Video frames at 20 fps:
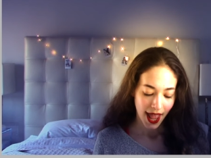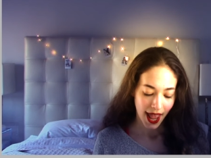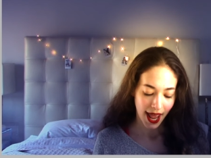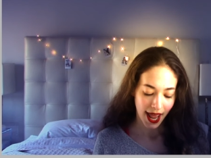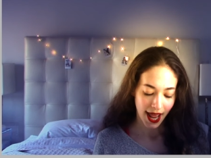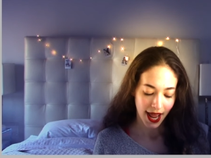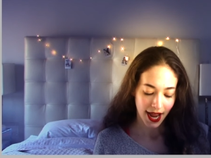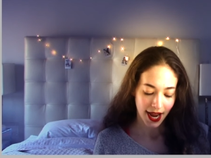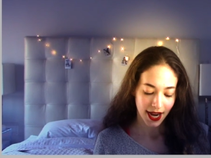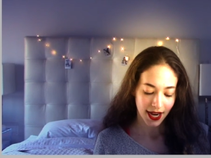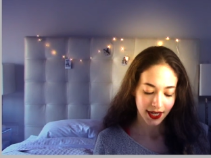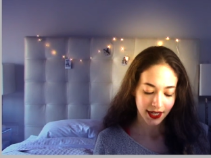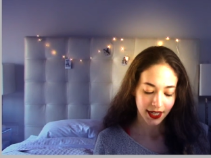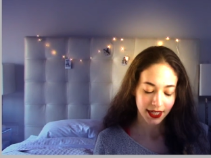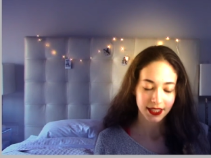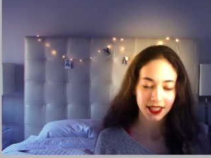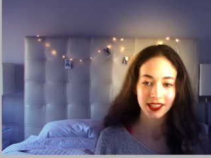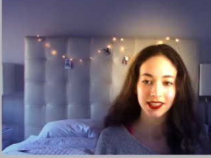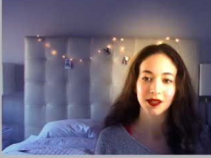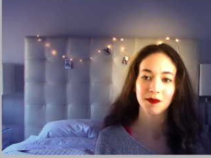And
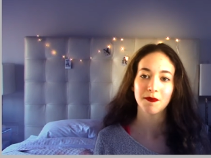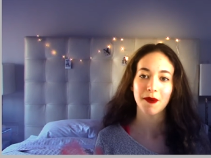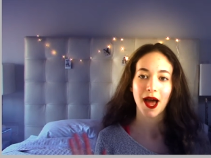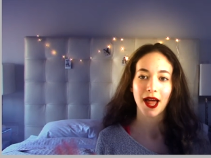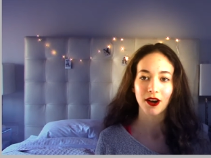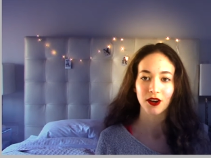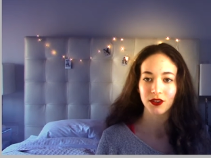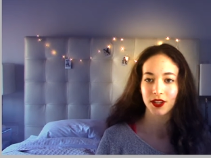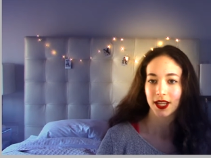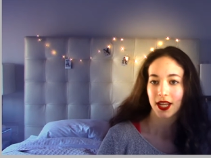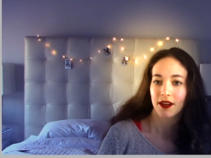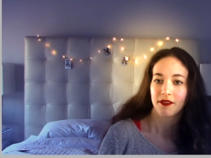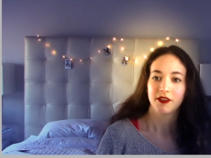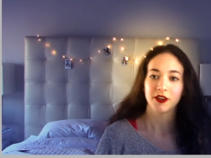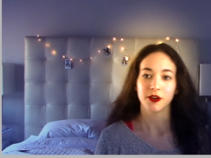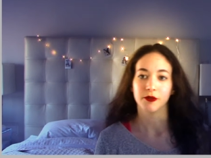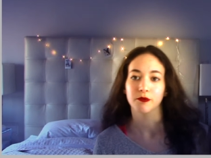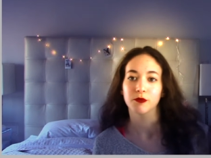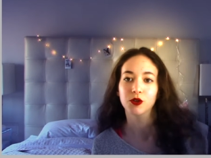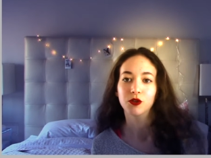it doesn't matter like if
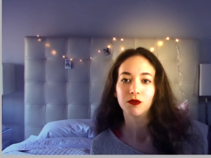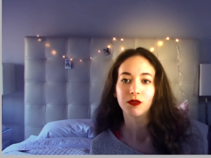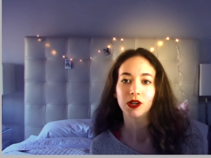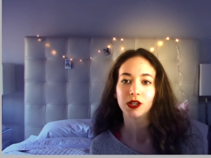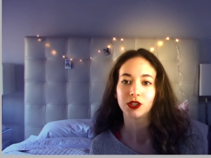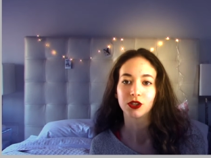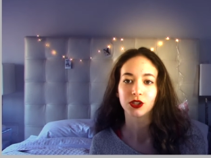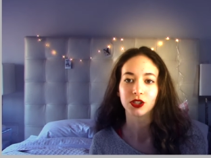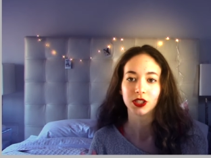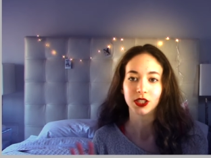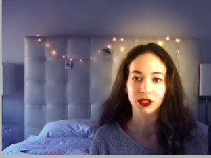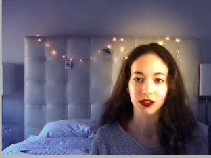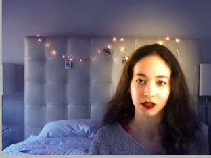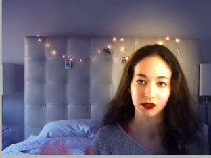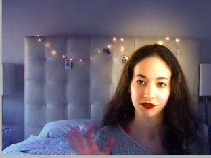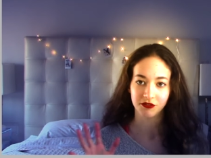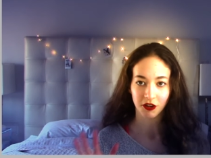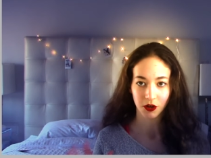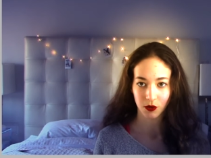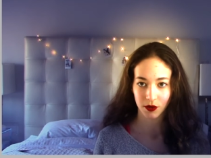you move because you're still
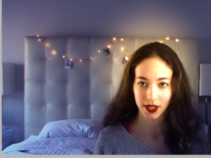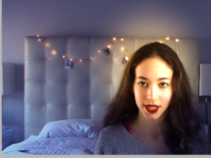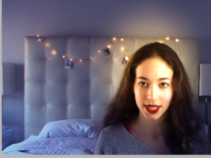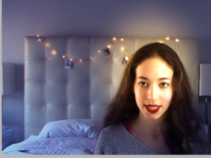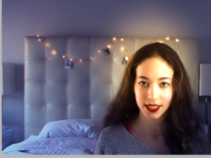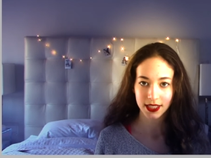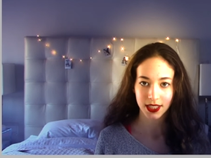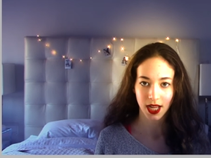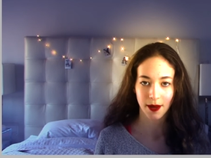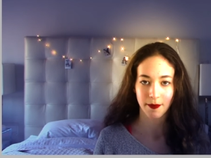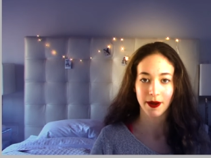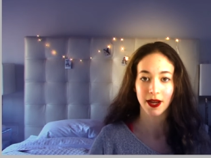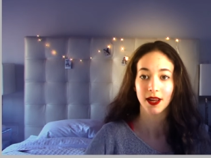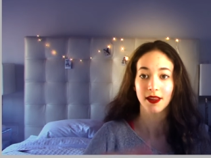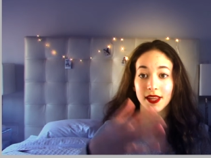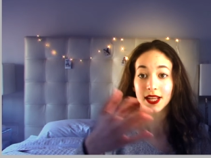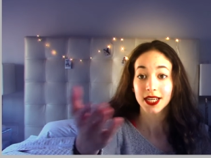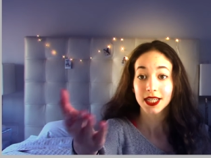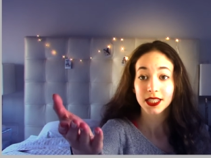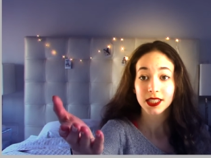in focus. I
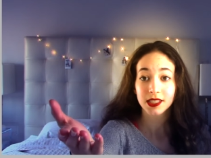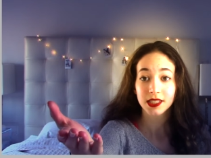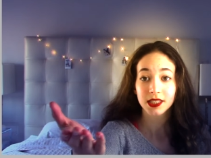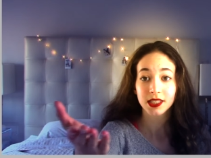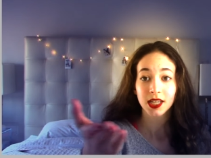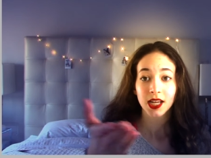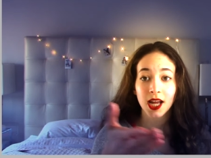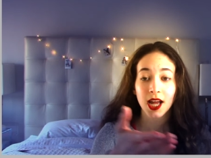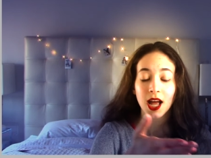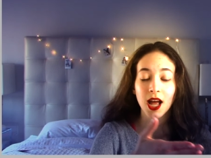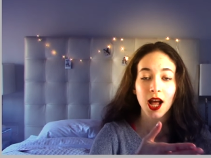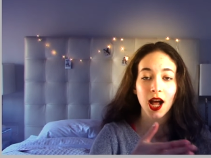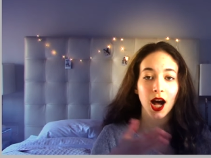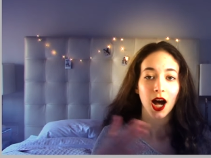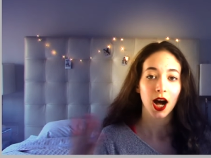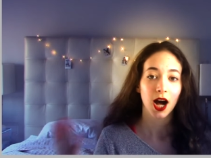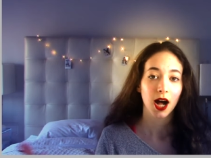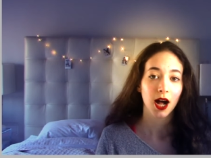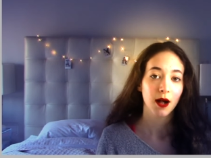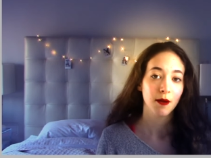mean, this
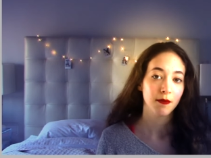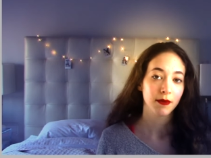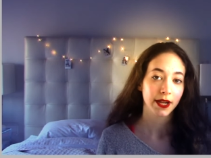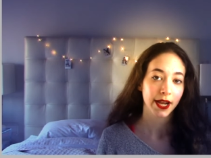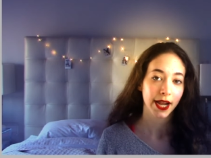um,